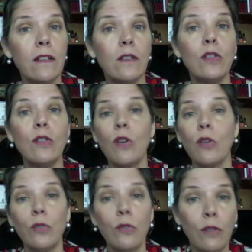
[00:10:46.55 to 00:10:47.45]
Do you
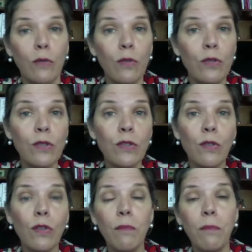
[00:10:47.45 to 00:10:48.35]
go to the grocery
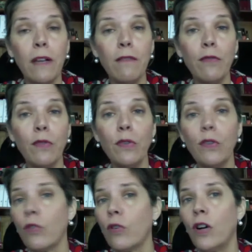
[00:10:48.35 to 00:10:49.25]
store and buy food,
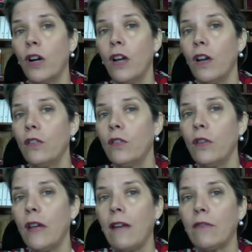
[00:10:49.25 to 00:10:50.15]
or do
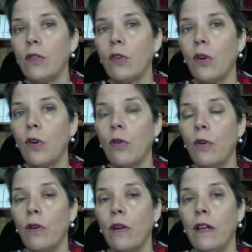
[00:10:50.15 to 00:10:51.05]
you have to go
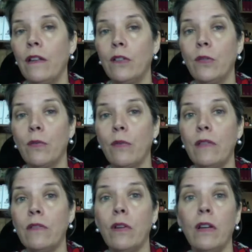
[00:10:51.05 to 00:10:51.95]
to a
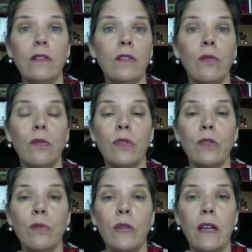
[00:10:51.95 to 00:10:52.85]
restaurant or
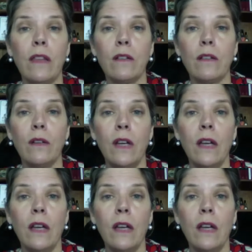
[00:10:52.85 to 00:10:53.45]
to another